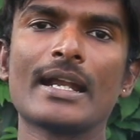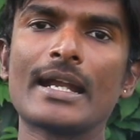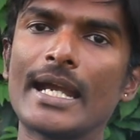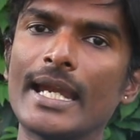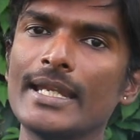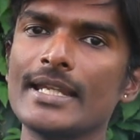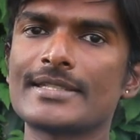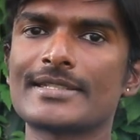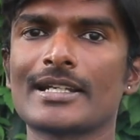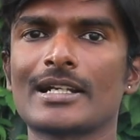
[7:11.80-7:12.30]

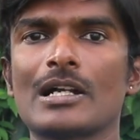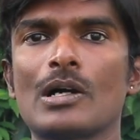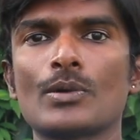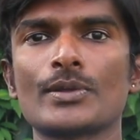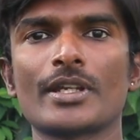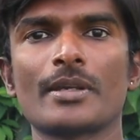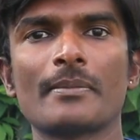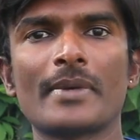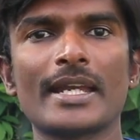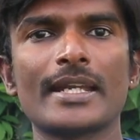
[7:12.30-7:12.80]
kindly check
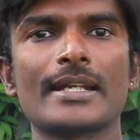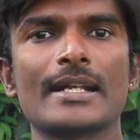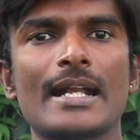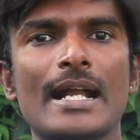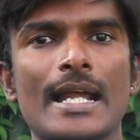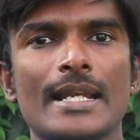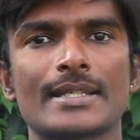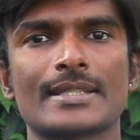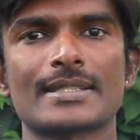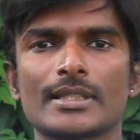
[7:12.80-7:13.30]
out in my
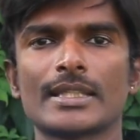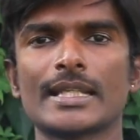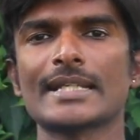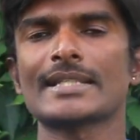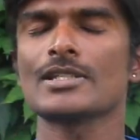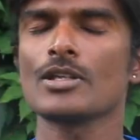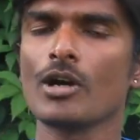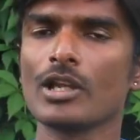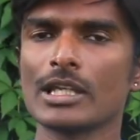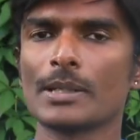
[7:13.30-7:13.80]
cards.
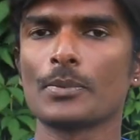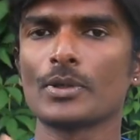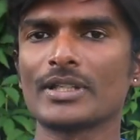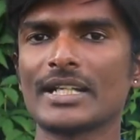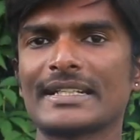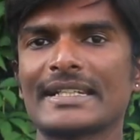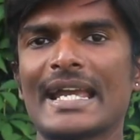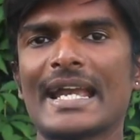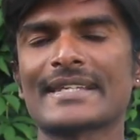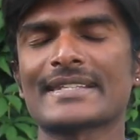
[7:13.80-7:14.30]
That's all about the
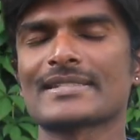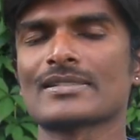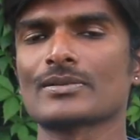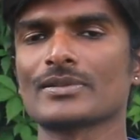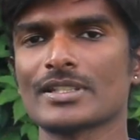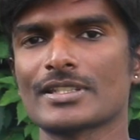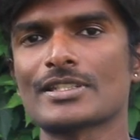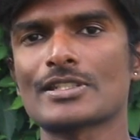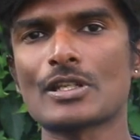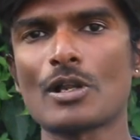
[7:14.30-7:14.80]
taxes on
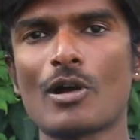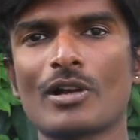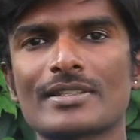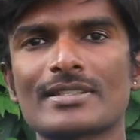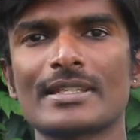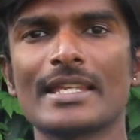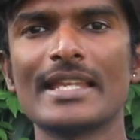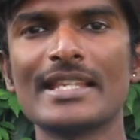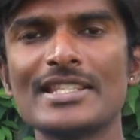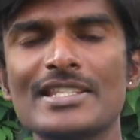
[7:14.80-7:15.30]
the
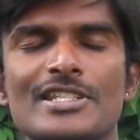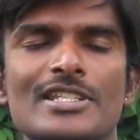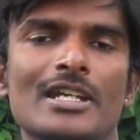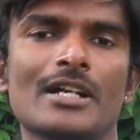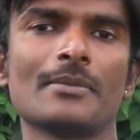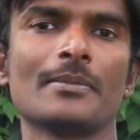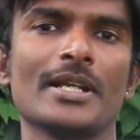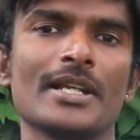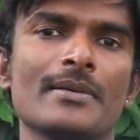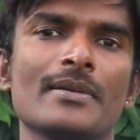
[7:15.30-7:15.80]
stocks in
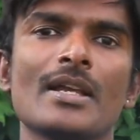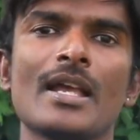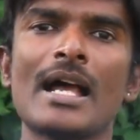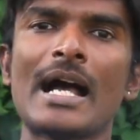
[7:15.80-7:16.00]
Germany.